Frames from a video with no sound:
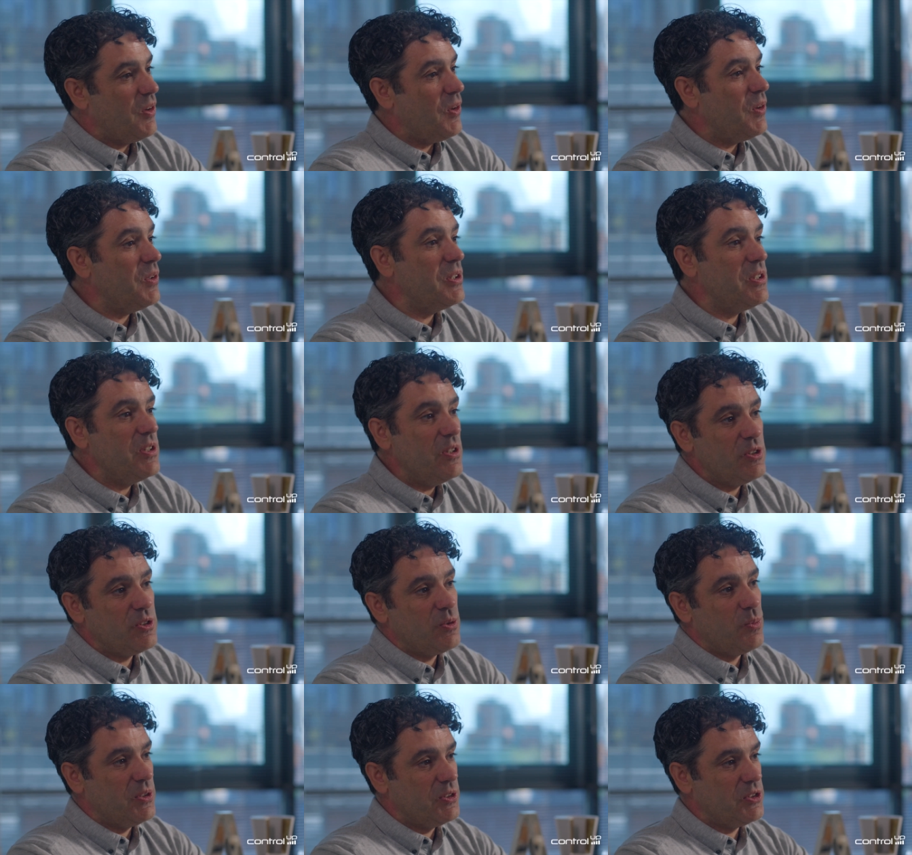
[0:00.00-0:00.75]
All the
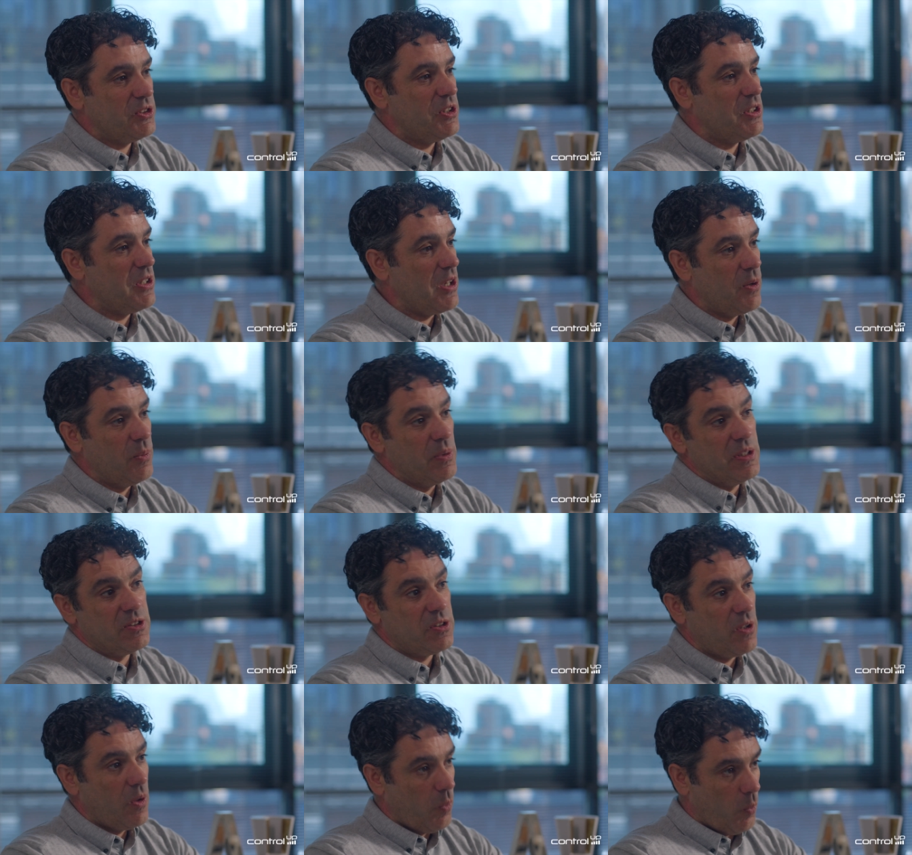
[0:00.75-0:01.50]
user wants to know
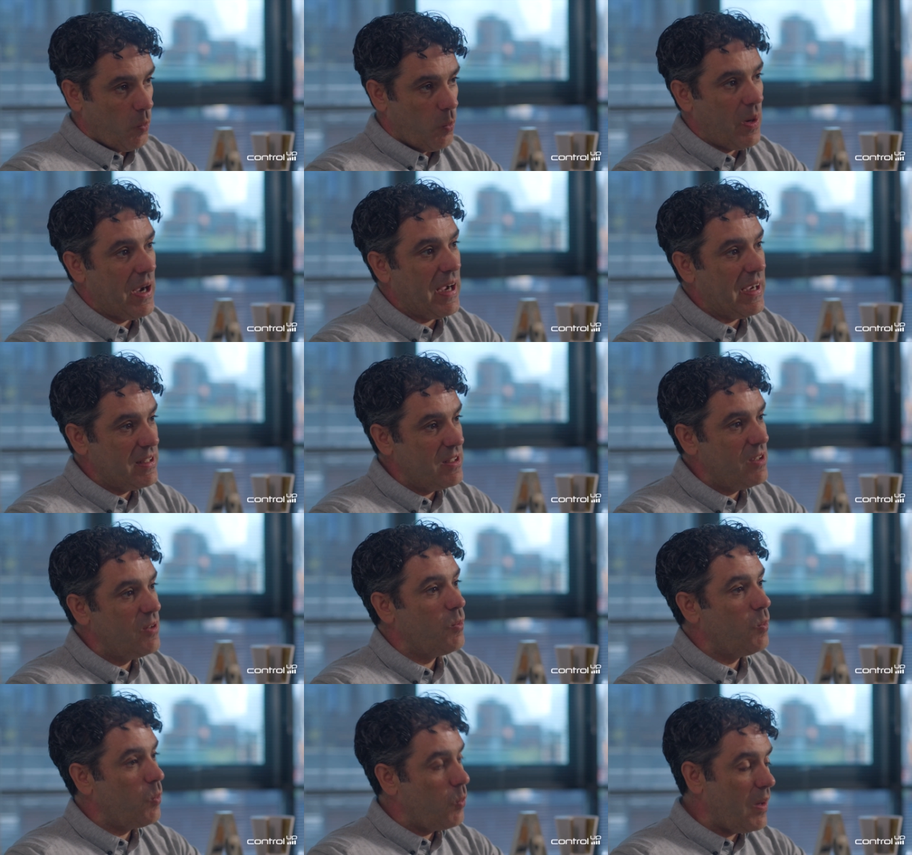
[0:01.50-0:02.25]
is why.
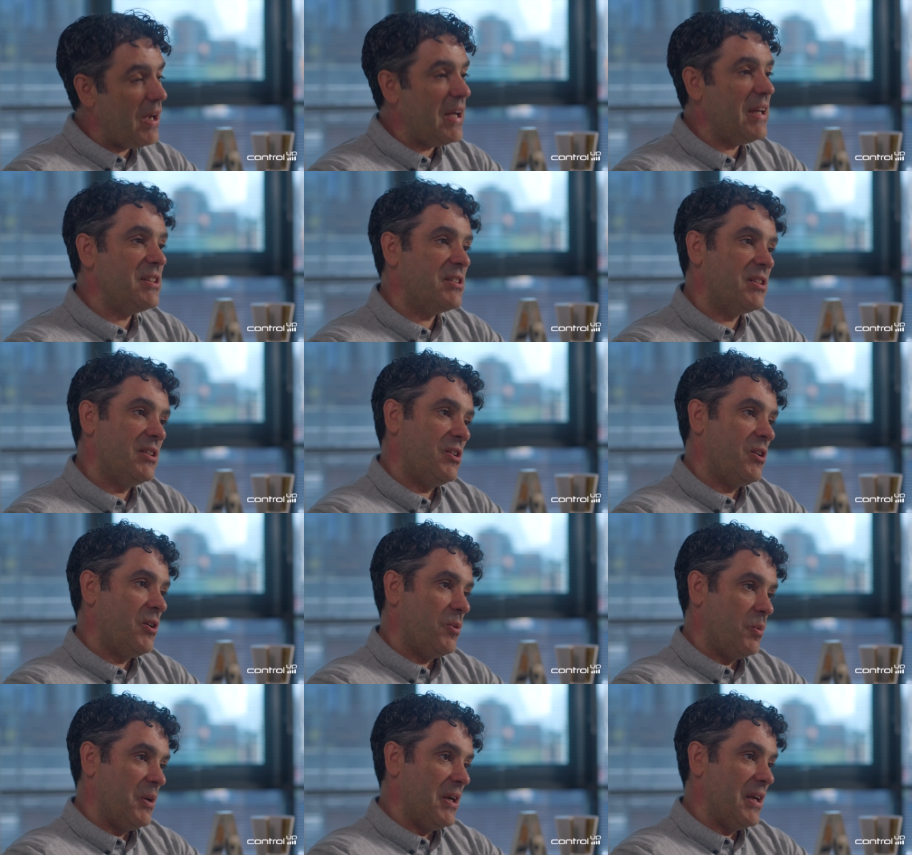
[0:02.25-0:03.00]
Why is it
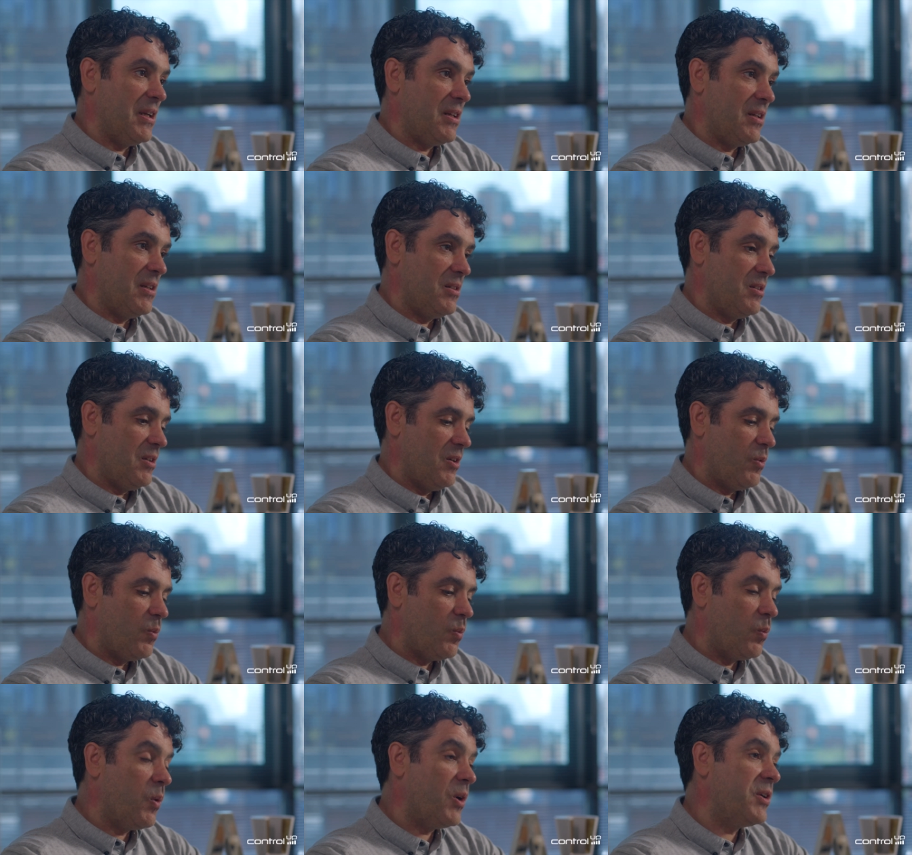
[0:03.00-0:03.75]
not working?
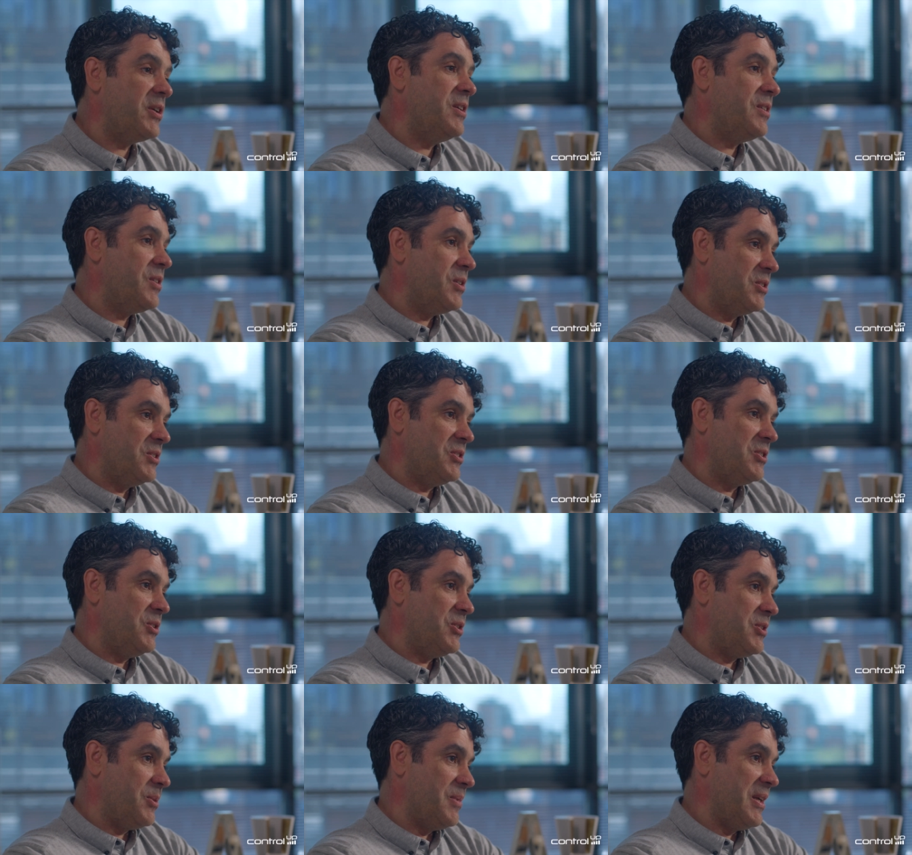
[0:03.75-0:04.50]
What are you going to
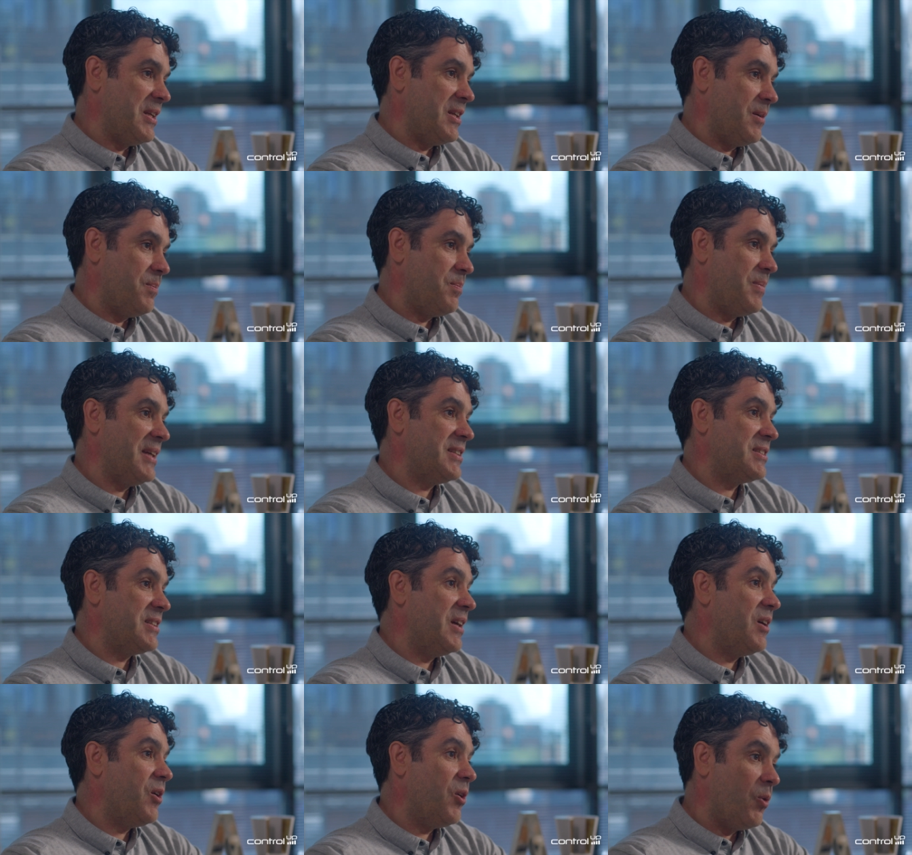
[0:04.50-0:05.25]
do to make it
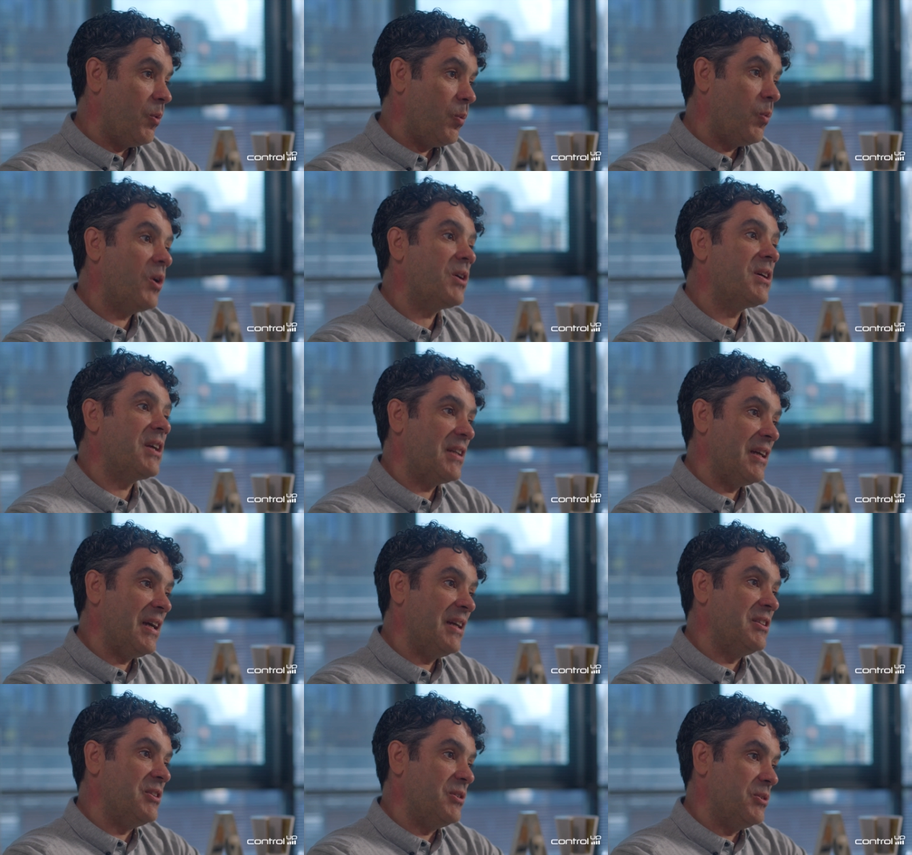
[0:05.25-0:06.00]
better? Or what can
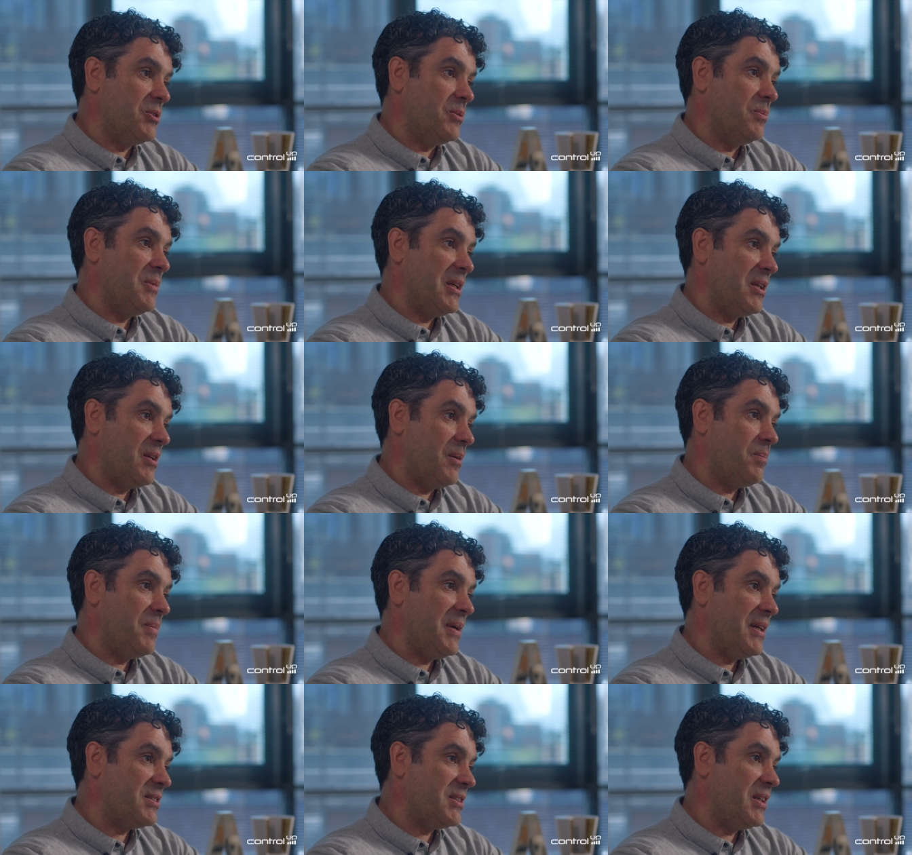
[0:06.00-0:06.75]
I do to make
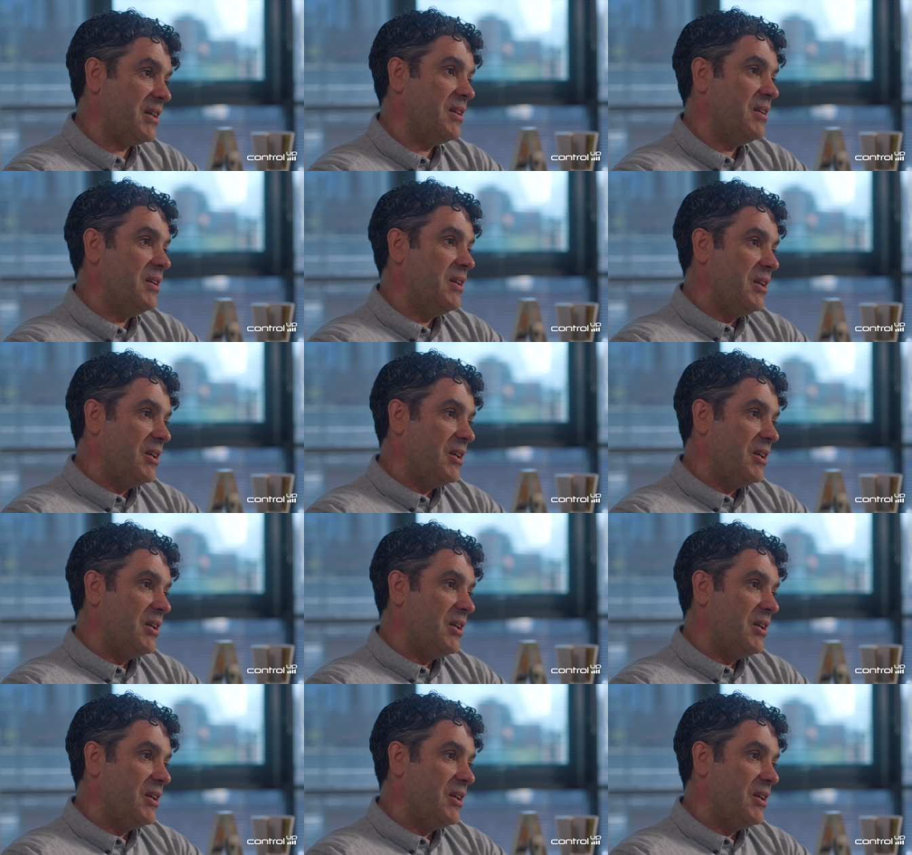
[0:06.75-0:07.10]
it better?